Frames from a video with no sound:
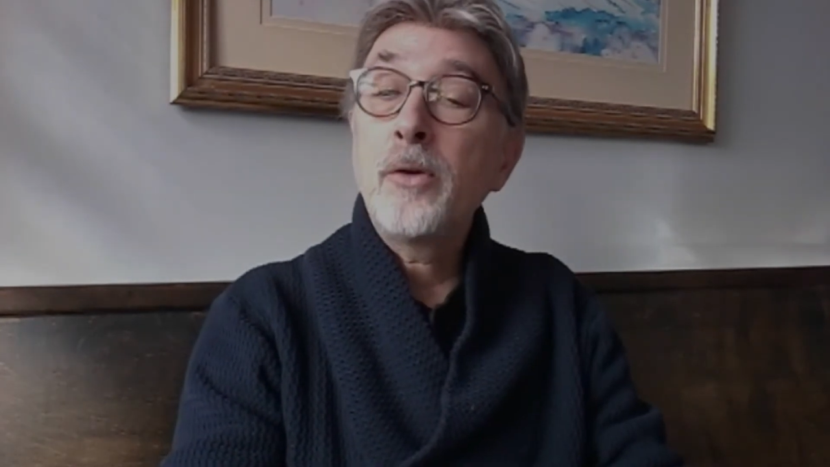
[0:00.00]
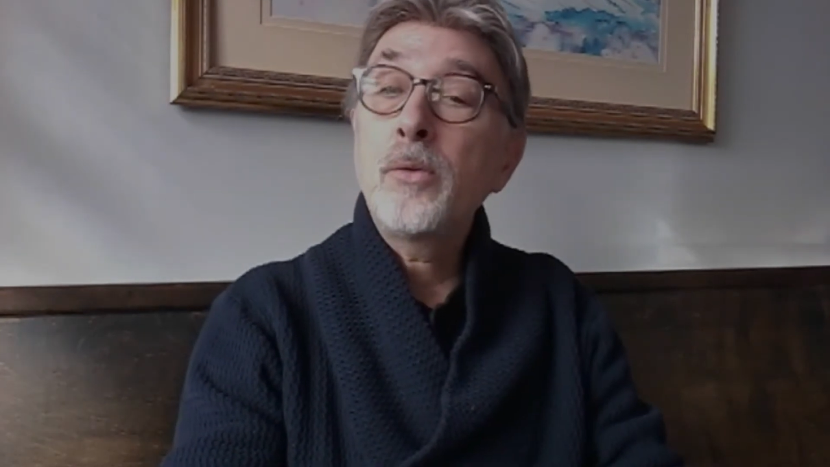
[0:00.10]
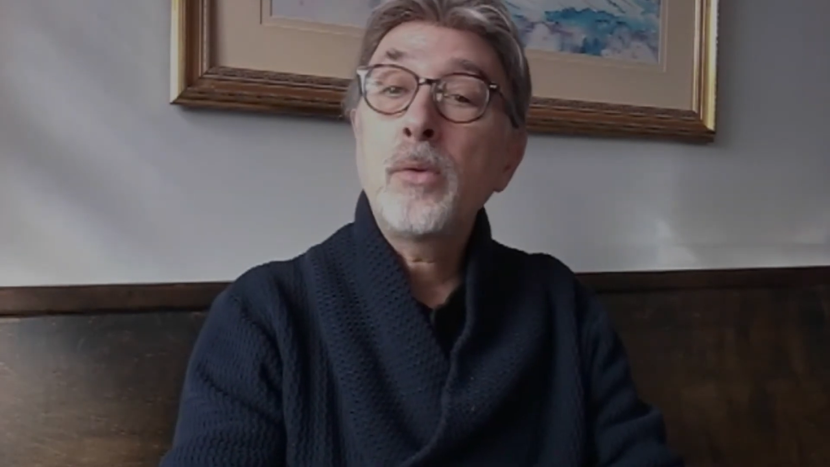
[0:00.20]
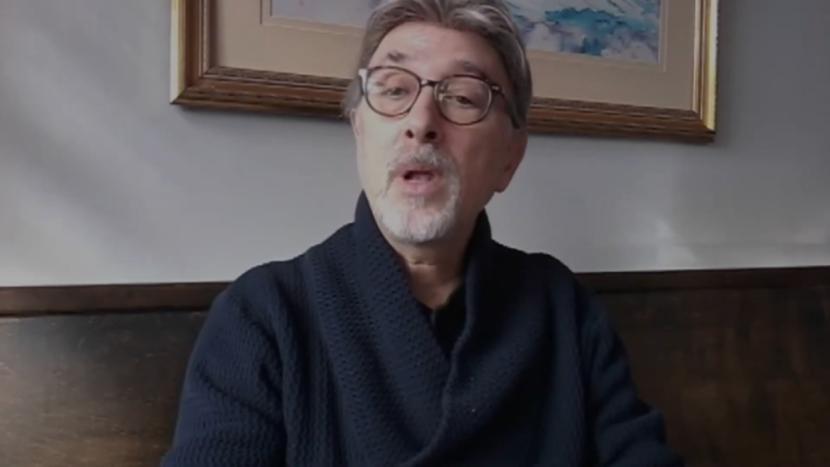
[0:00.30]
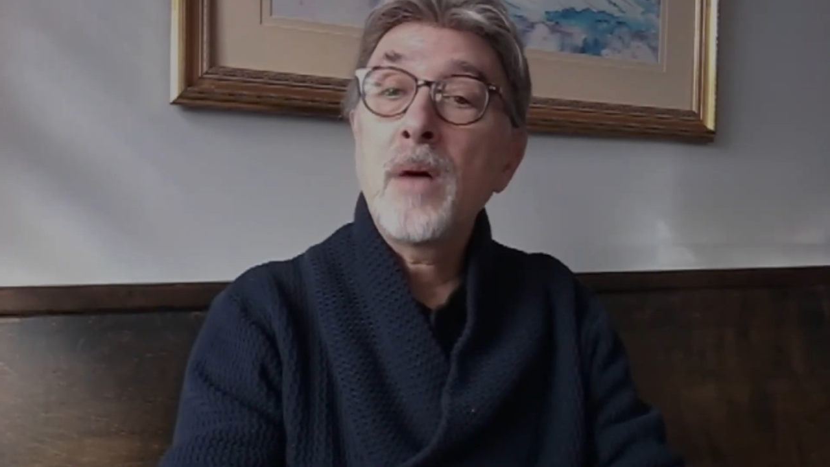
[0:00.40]

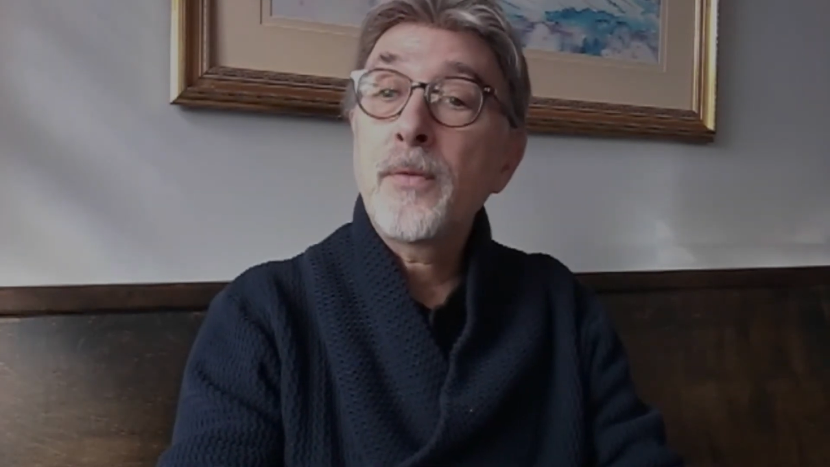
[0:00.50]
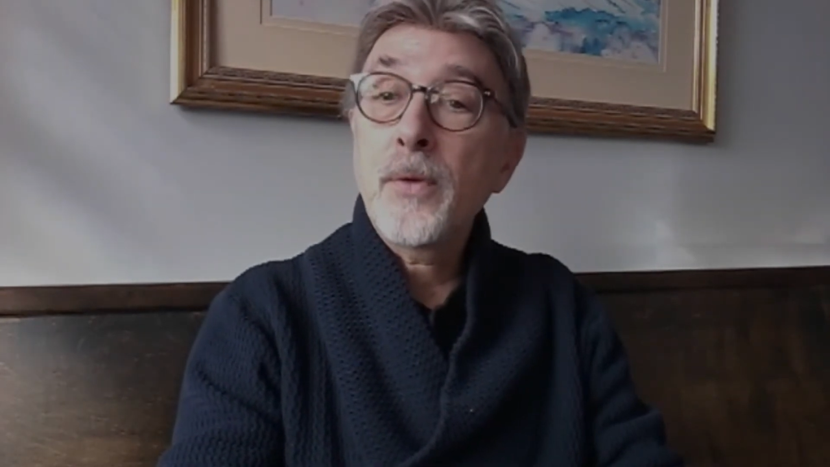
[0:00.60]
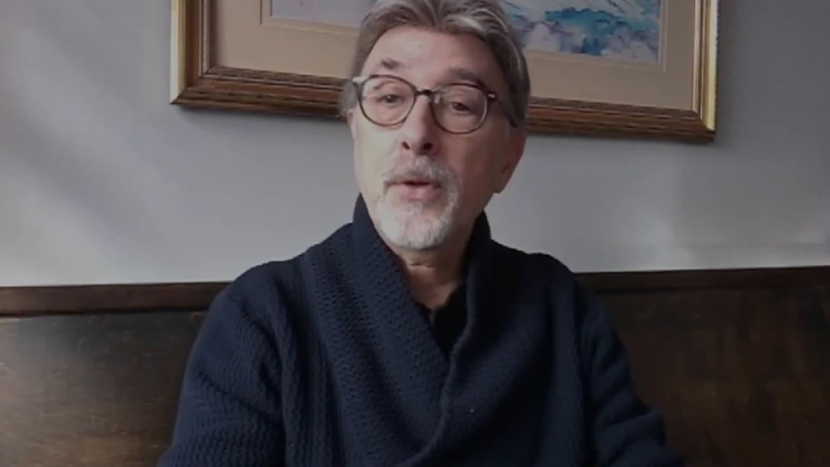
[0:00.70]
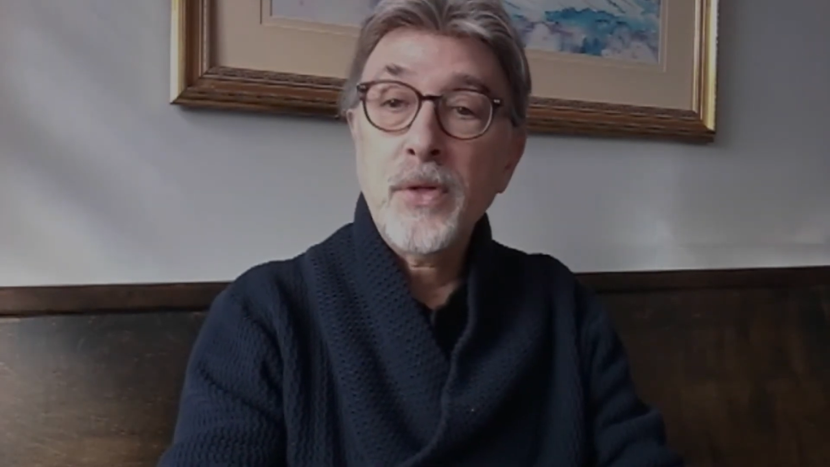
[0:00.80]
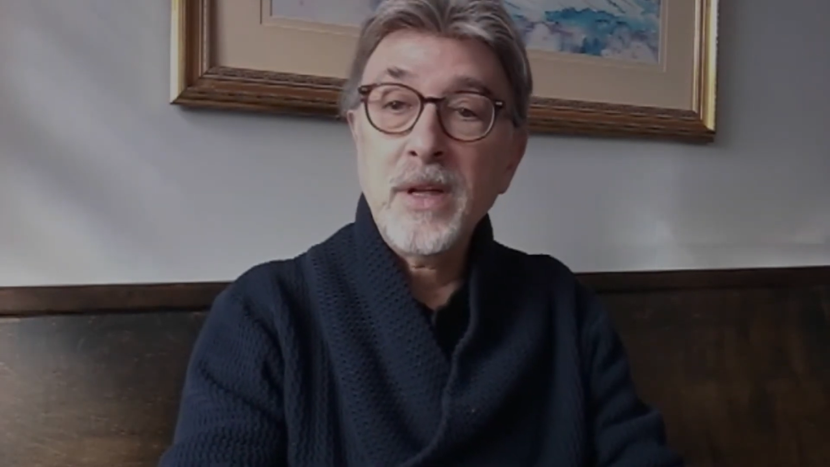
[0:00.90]
new love for
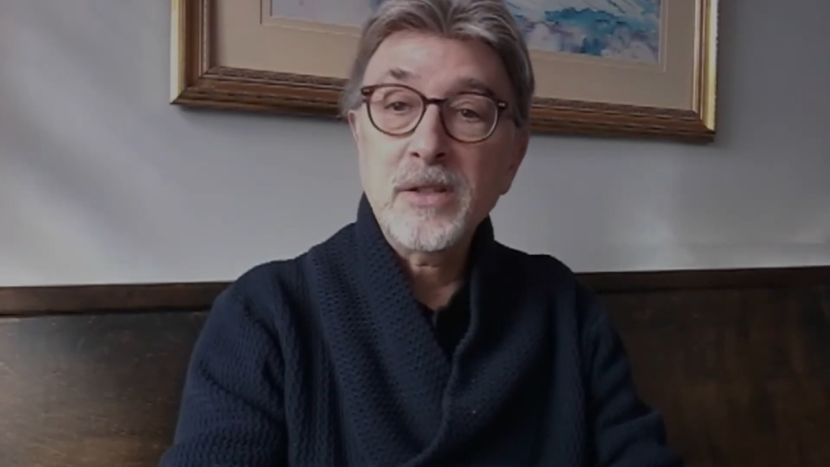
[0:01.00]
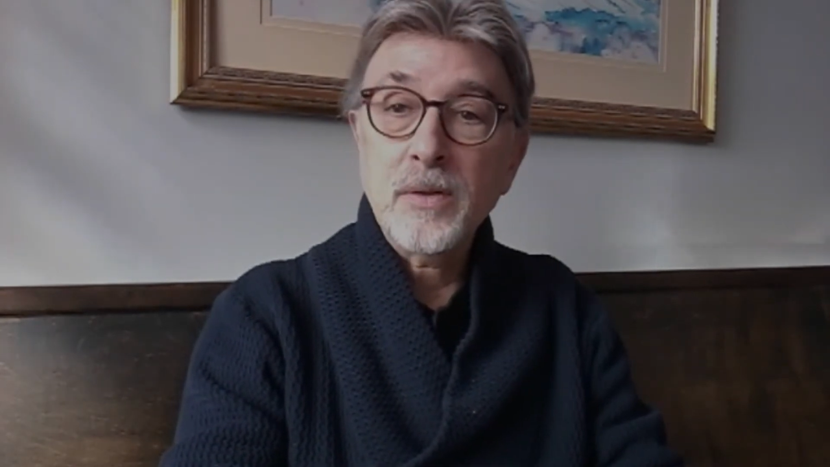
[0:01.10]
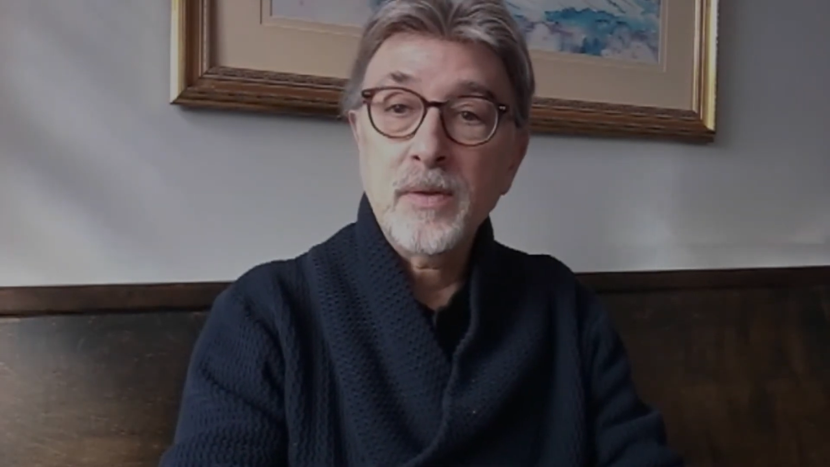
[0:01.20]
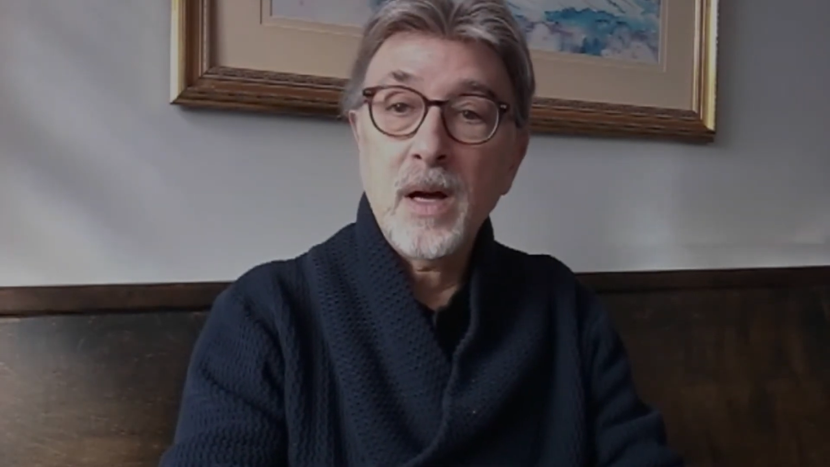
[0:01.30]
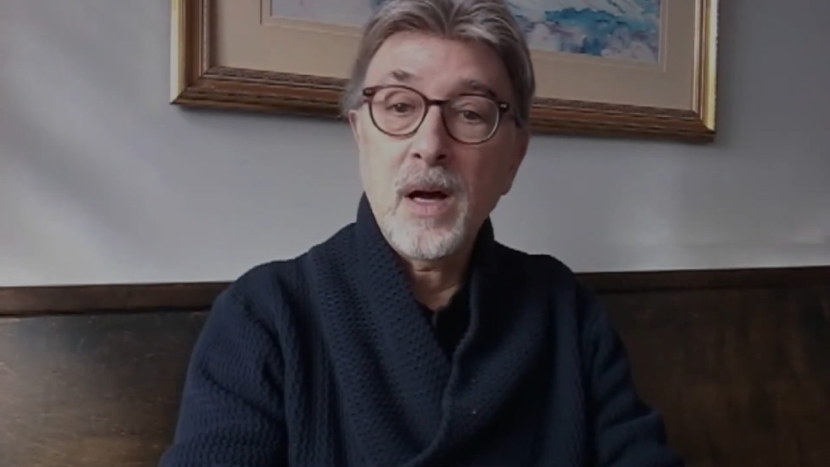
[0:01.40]
the things
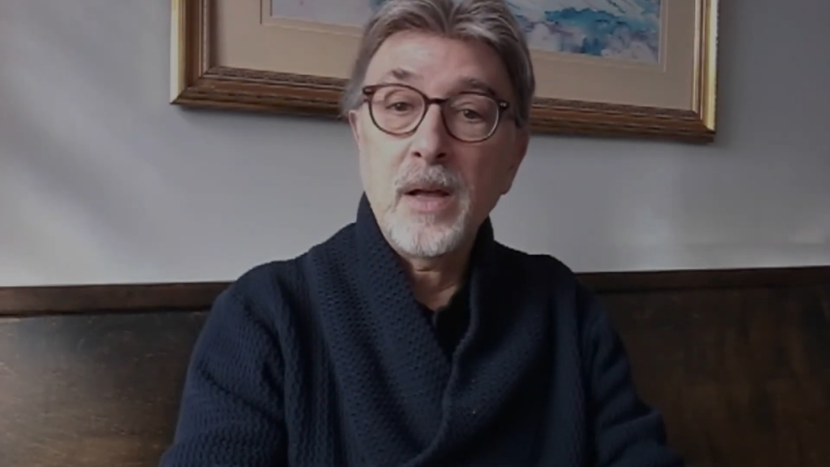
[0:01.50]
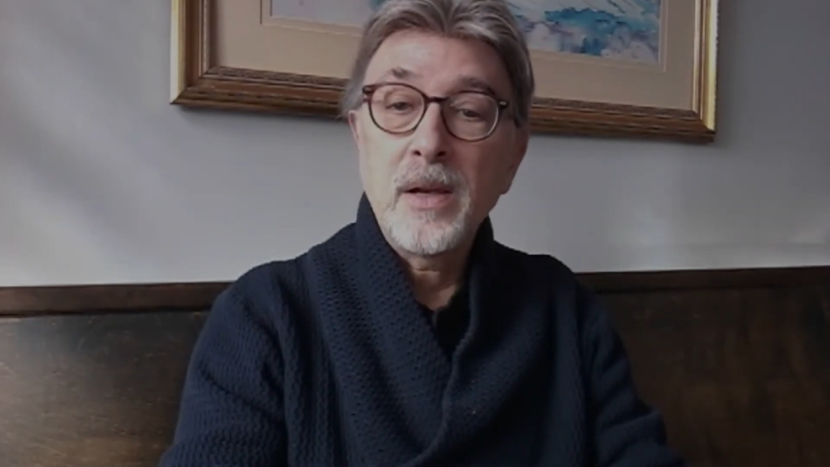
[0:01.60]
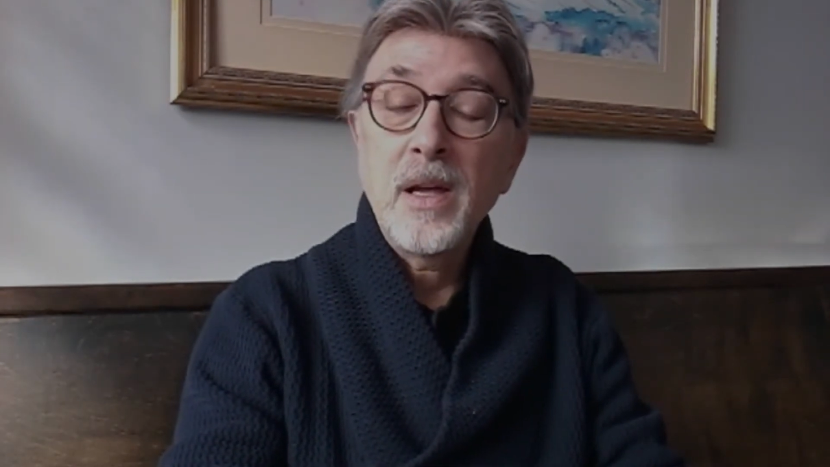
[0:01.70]
of God.